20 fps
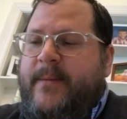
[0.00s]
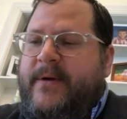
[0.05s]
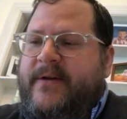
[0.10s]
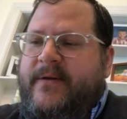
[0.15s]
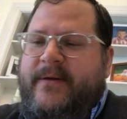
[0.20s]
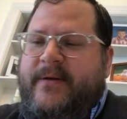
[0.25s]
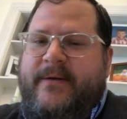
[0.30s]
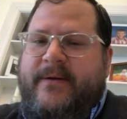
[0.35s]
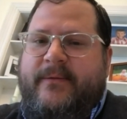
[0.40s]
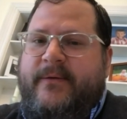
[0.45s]

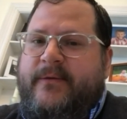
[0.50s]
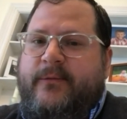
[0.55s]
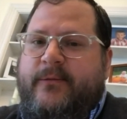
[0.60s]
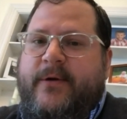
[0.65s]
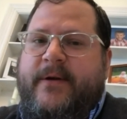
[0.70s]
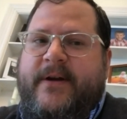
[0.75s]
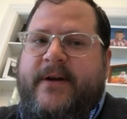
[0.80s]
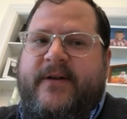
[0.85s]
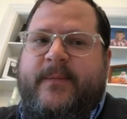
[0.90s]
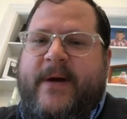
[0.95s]
It's a
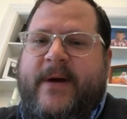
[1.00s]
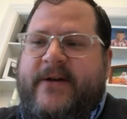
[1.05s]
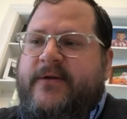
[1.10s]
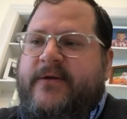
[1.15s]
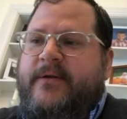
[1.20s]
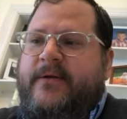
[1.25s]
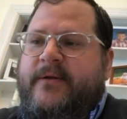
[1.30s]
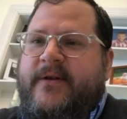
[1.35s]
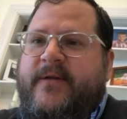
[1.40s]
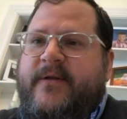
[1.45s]
really
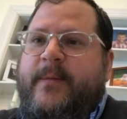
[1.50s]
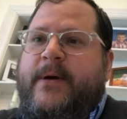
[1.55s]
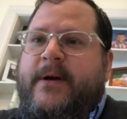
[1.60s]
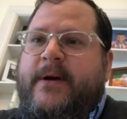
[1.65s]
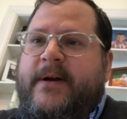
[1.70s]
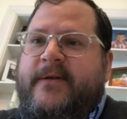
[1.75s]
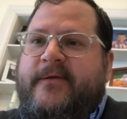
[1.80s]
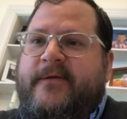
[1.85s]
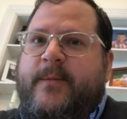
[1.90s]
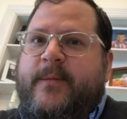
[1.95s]
special
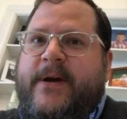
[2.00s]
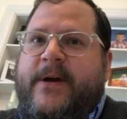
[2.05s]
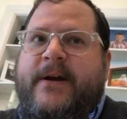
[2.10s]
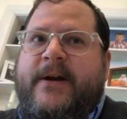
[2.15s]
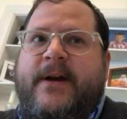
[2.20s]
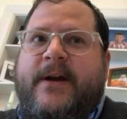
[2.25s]
experience for me.